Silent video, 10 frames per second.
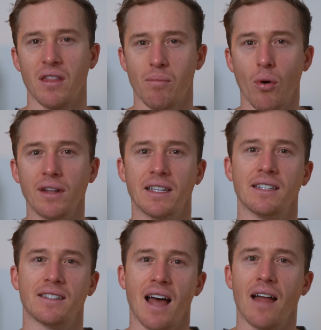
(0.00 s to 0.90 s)
the point
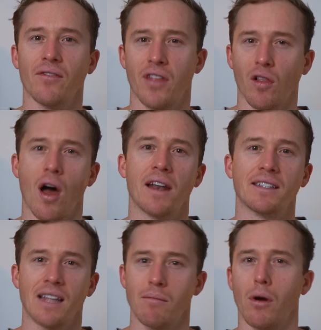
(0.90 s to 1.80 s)
is that the
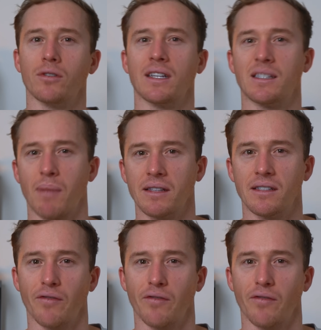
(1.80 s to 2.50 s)
lightest and most expensive